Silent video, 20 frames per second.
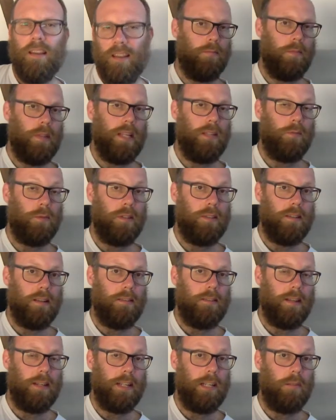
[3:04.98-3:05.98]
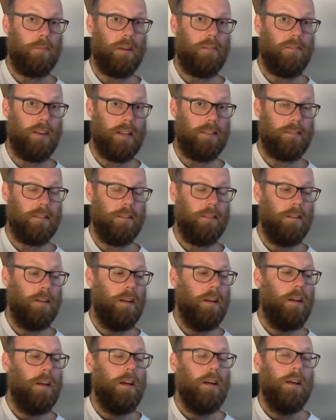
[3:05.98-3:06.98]
That's what it sounds like a little bit faster.
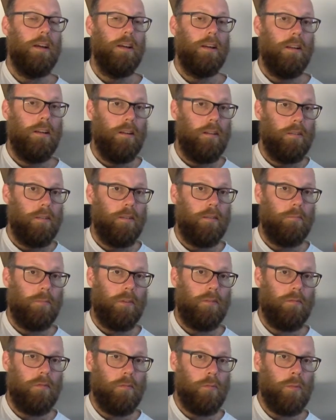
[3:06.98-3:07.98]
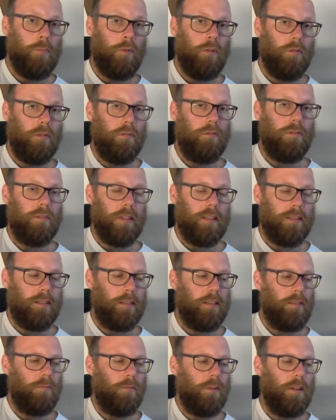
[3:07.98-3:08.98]
Before we move on from this, I
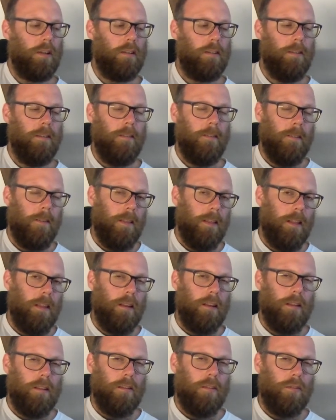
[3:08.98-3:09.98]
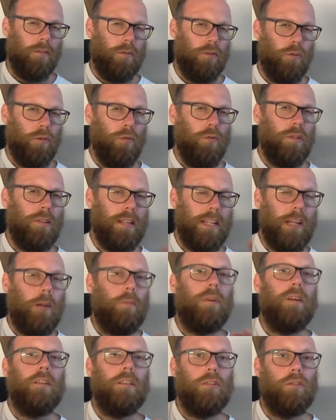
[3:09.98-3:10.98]
just want to use a little
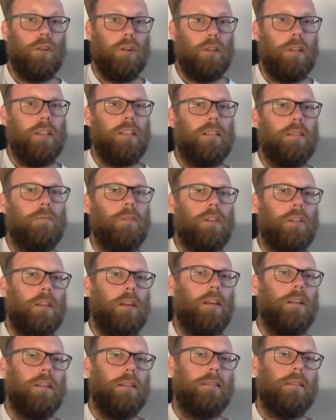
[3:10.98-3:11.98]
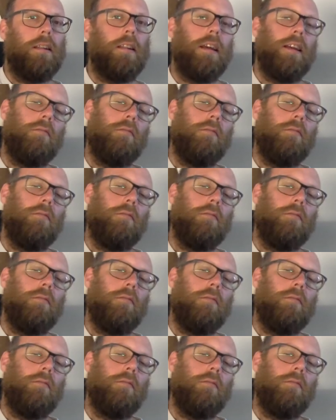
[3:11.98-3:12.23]
bit of the knowledge that we learned yesterday.